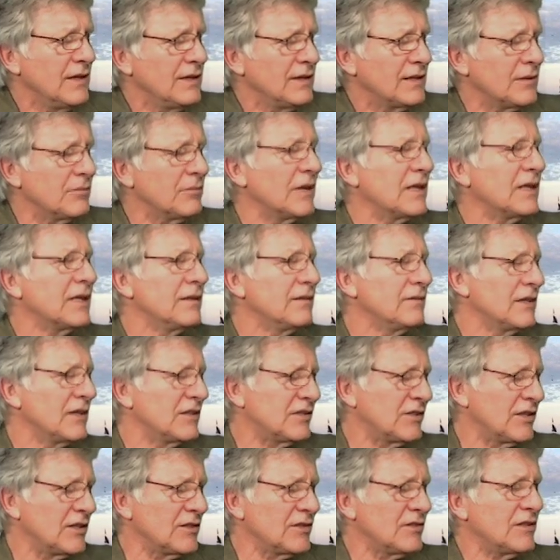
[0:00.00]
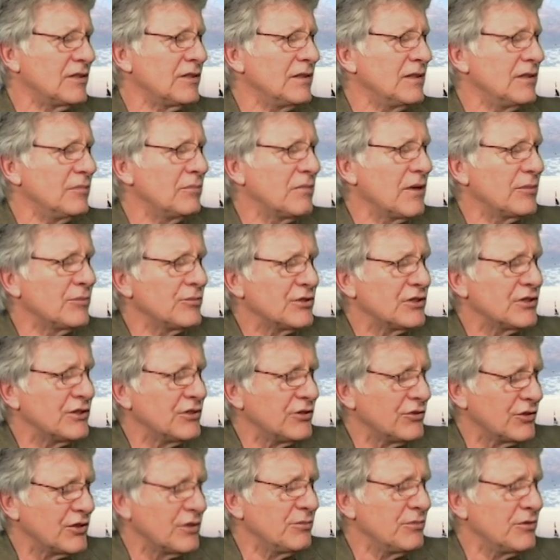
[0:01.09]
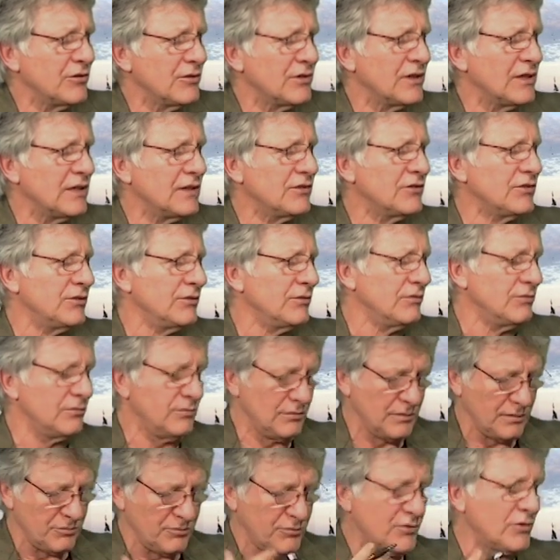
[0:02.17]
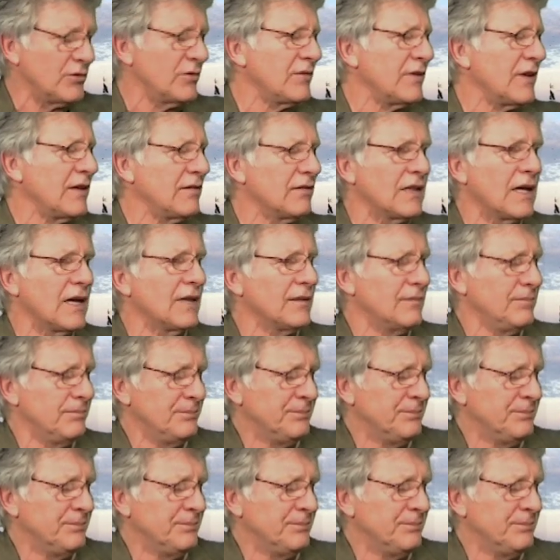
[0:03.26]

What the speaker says: that might assist the members in your community to improve their lot?